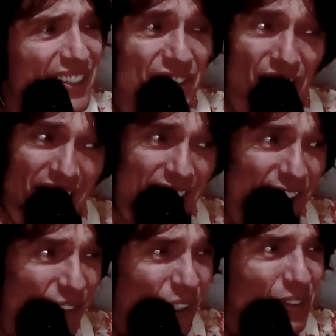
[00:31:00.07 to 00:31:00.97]
Stock Aitken
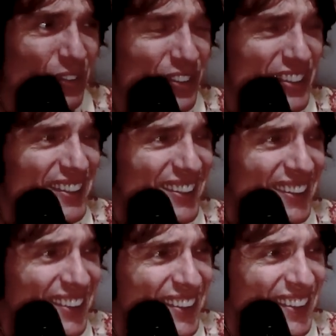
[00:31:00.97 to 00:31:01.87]
and Waterman, wasn't
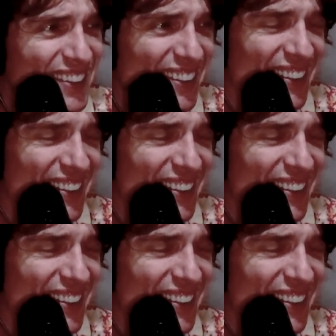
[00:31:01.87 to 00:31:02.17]
it?